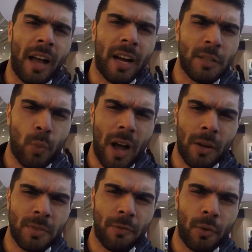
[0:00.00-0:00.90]
Hi guys,
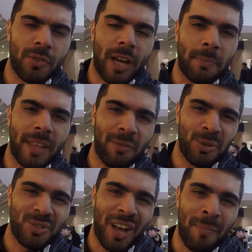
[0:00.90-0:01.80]
welcome to Full Time
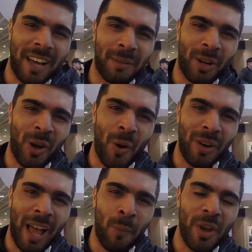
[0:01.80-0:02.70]
Devils. I'm Adam
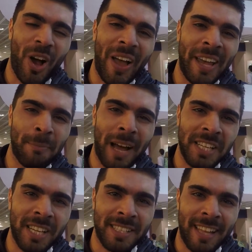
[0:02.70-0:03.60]
MacCollar and we are in
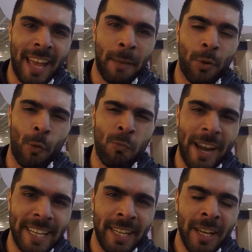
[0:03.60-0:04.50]
Manchester Airport
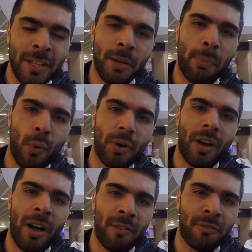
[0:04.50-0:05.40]
ready to board
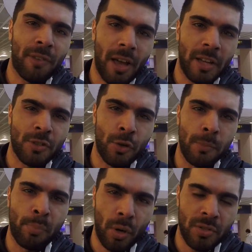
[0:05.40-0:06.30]
our flight to
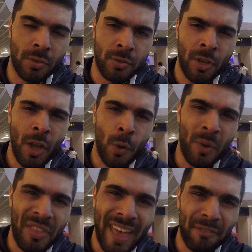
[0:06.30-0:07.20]
Brussels. We're
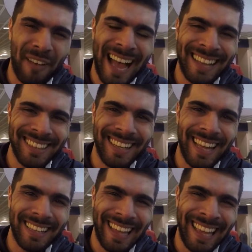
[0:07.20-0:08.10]
there for
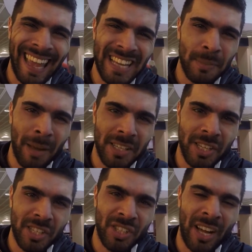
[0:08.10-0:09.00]
Anderlecht against
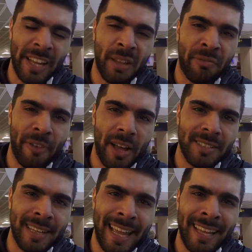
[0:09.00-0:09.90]
Manchester United, the
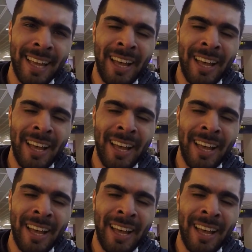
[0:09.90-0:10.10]
first leg